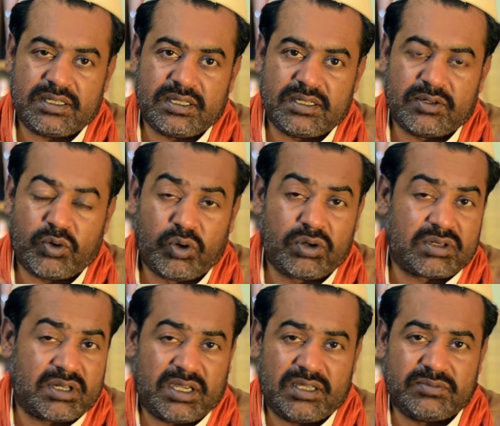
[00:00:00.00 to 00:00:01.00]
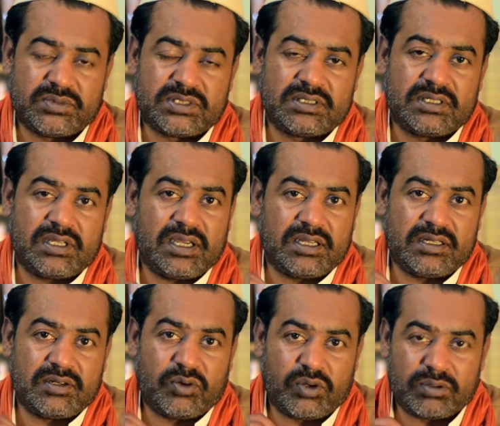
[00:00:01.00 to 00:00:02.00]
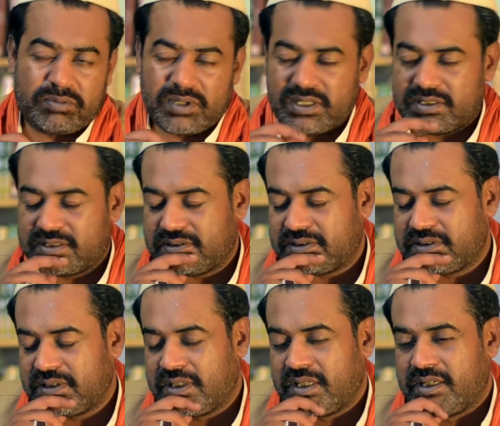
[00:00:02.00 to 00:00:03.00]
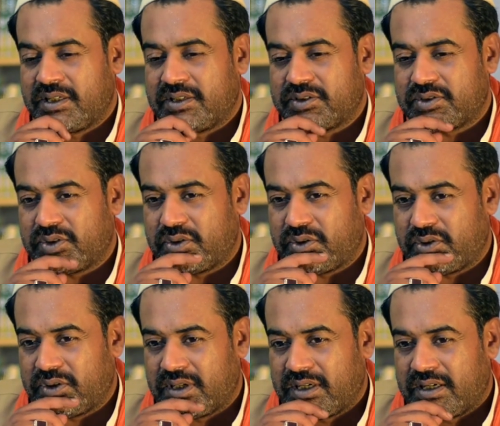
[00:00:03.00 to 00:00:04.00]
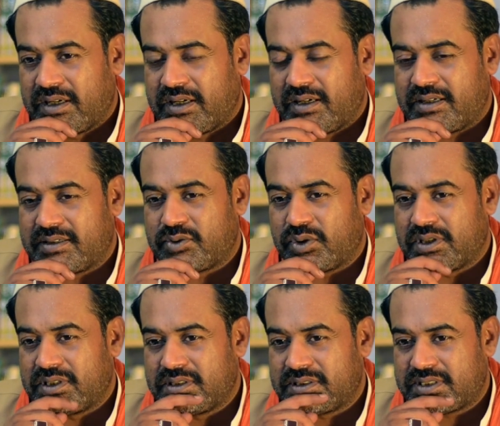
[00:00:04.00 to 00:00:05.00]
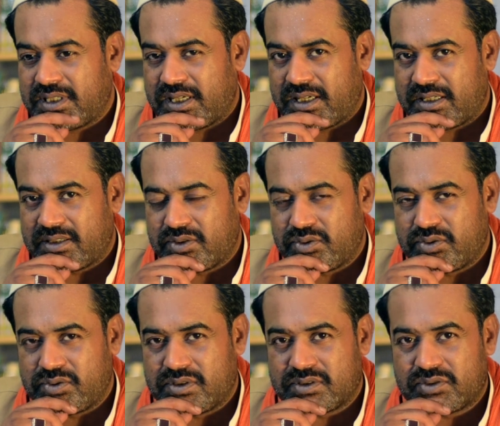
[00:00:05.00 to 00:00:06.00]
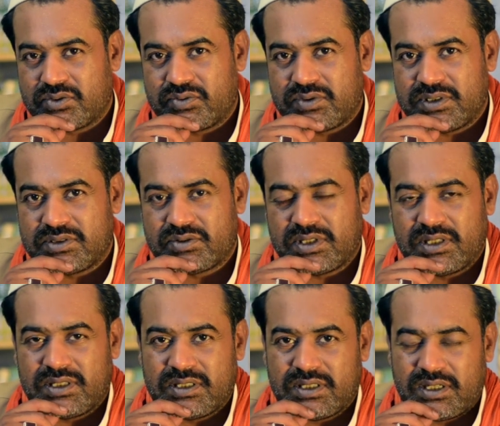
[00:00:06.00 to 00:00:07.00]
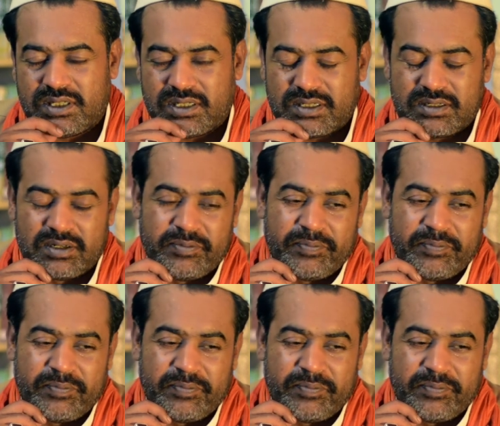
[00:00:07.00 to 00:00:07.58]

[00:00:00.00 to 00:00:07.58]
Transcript: in all times and in all places. So to understand who the Sufis really are,